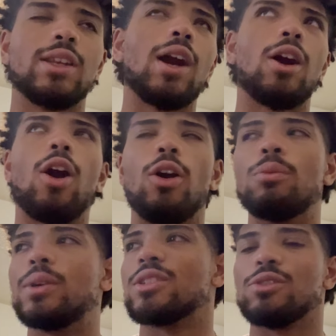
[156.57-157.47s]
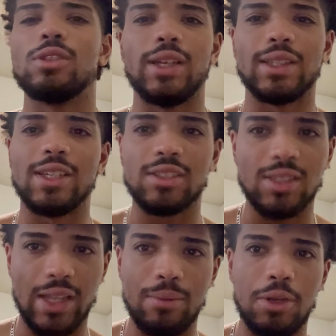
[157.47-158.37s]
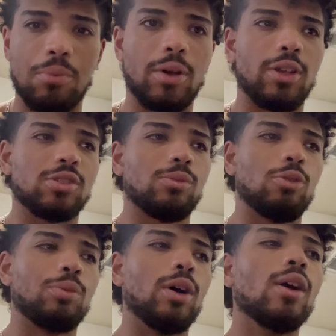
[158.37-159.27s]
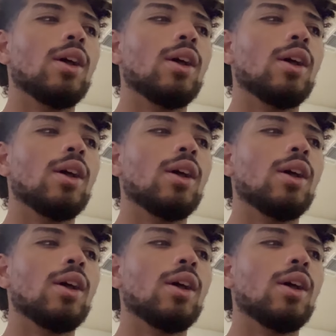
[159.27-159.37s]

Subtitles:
Not all muscle, like that's damn near impossible, but